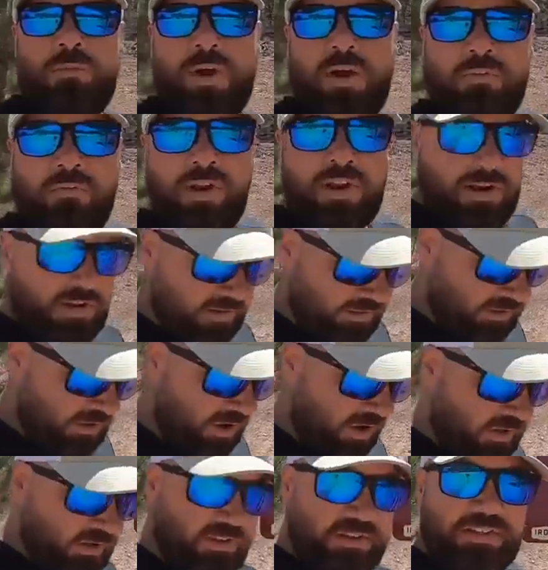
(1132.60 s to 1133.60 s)
We're about ready to
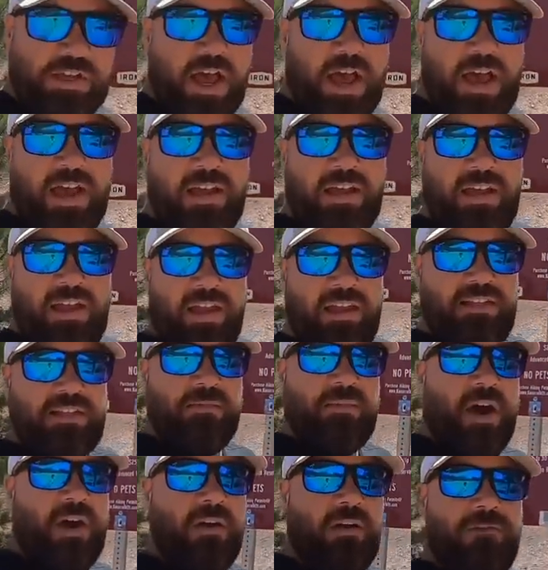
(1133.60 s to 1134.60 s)
start this hike. It's
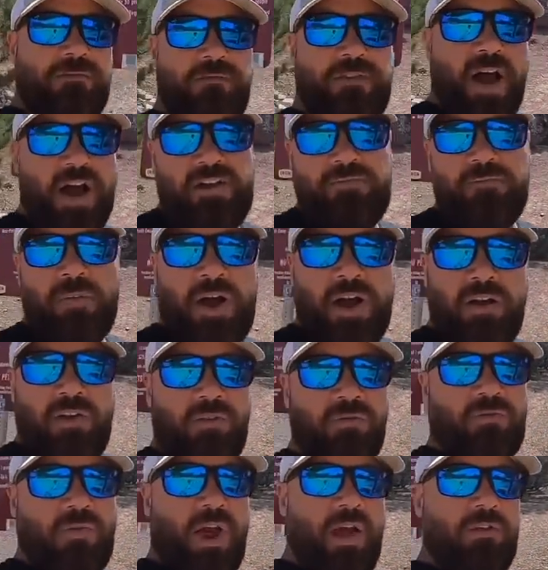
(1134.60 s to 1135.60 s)
about a
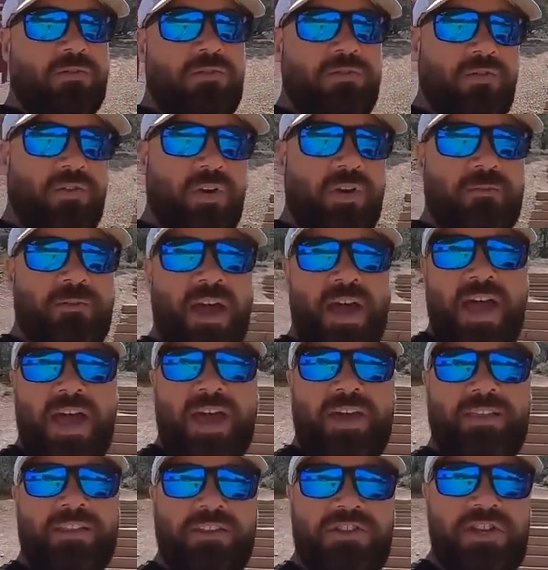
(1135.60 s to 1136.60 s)
5-mile round trip,
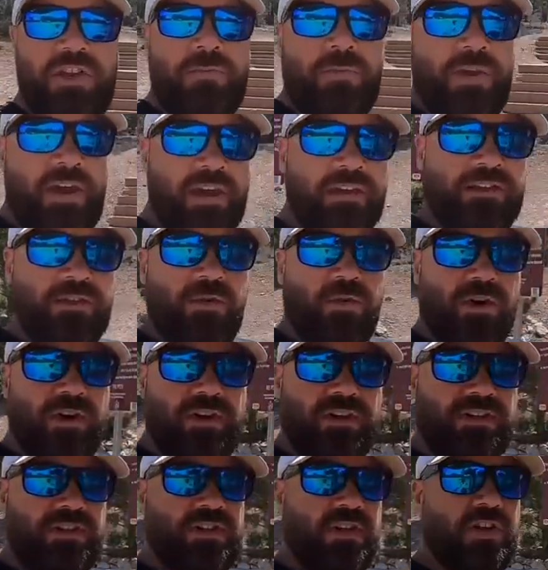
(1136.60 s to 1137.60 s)
and the GPS
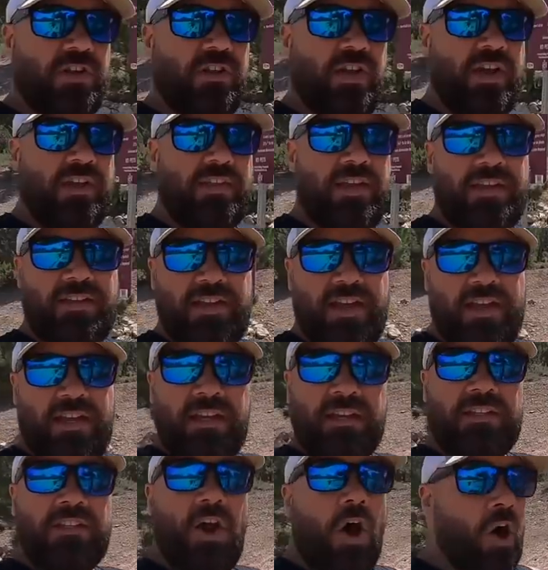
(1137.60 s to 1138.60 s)
coordinates look like they
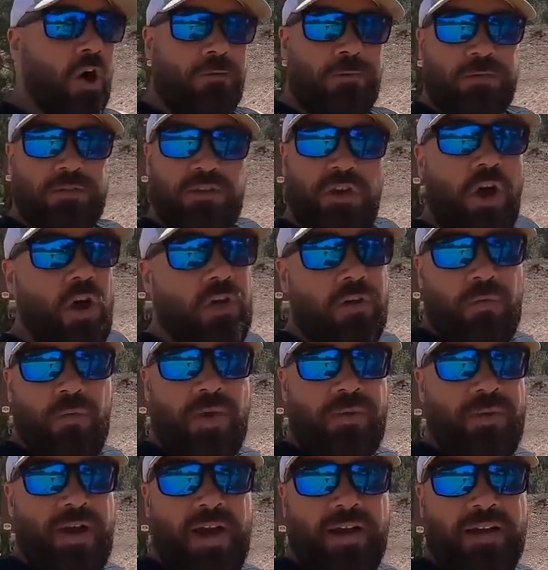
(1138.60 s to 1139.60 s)
take us almost all the
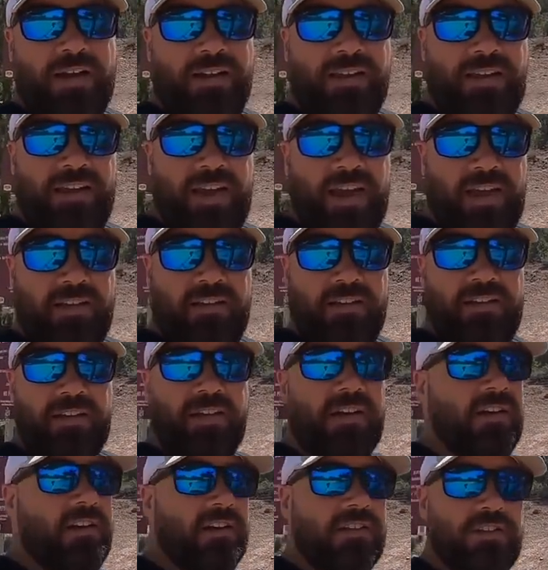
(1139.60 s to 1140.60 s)
way back into the canyon,
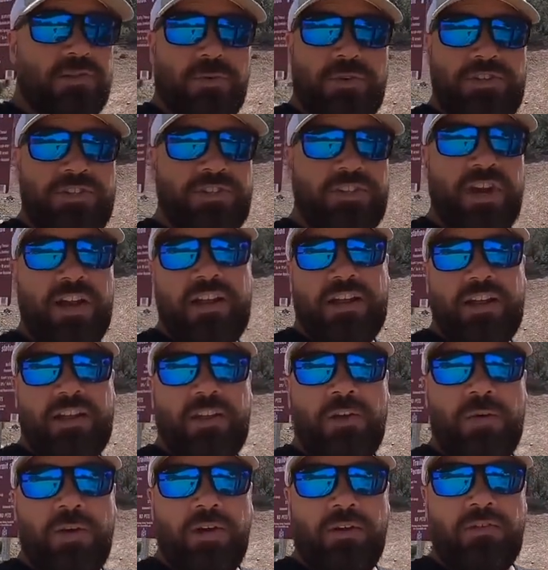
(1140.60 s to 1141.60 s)
so we just got to
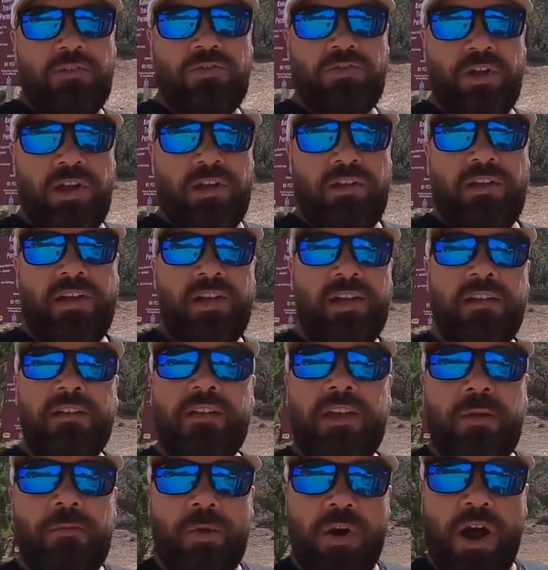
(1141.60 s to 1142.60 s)
get going on the trail.
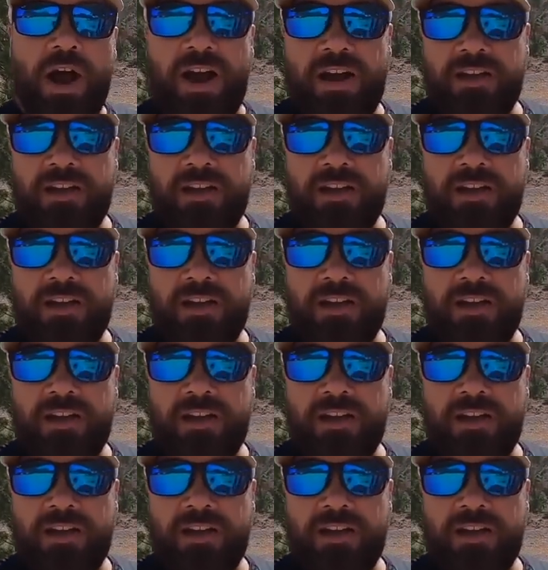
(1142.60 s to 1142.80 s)
Keep our